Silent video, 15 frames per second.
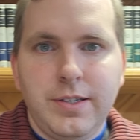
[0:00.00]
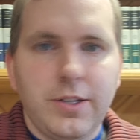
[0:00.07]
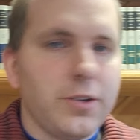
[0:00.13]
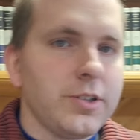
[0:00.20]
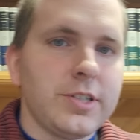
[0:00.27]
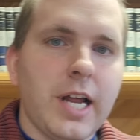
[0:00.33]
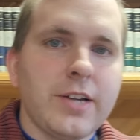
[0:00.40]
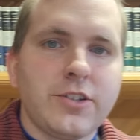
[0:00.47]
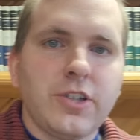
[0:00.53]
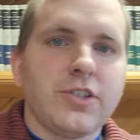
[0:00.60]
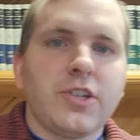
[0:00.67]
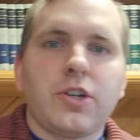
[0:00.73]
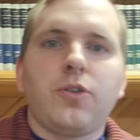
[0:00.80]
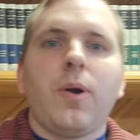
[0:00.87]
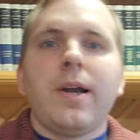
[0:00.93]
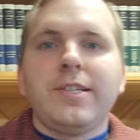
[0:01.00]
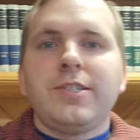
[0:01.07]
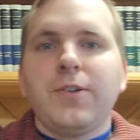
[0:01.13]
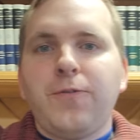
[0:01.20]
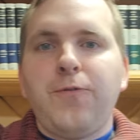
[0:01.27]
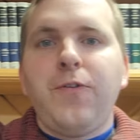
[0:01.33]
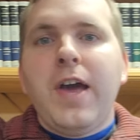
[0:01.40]
There is not just the
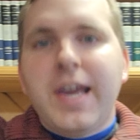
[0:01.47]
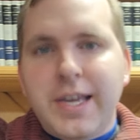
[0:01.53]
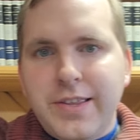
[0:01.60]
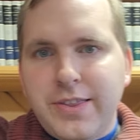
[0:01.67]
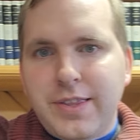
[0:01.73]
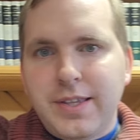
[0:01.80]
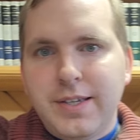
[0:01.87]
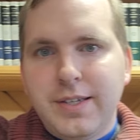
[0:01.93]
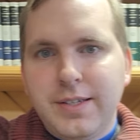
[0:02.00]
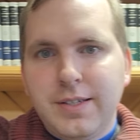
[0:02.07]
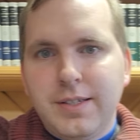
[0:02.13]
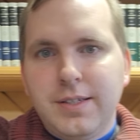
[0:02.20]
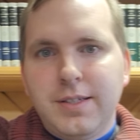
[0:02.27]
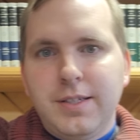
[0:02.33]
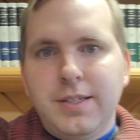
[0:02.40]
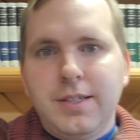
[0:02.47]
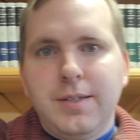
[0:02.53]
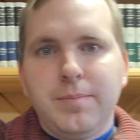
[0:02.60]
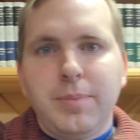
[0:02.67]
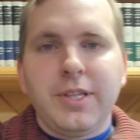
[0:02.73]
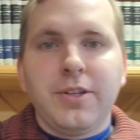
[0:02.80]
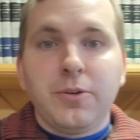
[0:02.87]
Christ of faith,
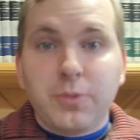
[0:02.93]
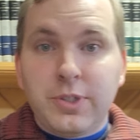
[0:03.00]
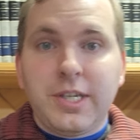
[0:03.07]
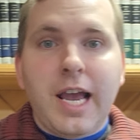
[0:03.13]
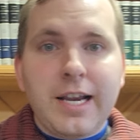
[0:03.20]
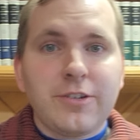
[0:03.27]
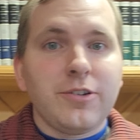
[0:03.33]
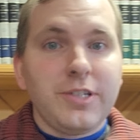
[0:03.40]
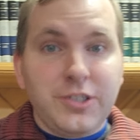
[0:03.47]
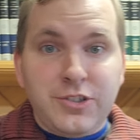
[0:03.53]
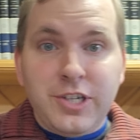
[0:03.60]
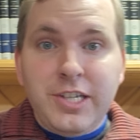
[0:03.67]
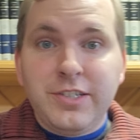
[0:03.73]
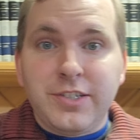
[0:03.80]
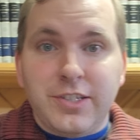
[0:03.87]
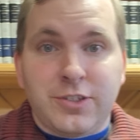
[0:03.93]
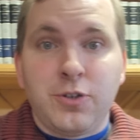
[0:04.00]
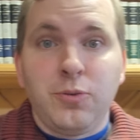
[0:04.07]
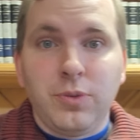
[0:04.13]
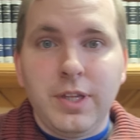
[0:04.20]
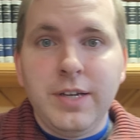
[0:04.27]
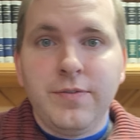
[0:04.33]
but there was actually Jesus
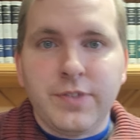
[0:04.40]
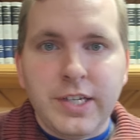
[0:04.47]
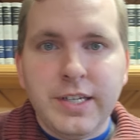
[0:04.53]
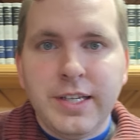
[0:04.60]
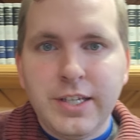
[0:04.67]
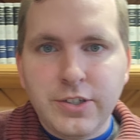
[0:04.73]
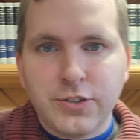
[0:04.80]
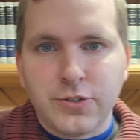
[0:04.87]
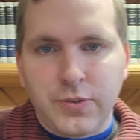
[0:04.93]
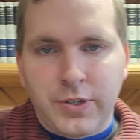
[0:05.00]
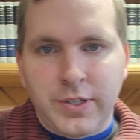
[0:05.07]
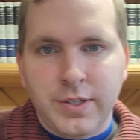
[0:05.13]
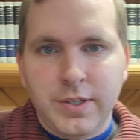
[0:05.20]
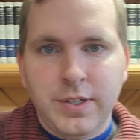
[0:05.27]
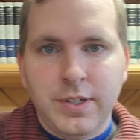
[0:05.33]
who lived in history.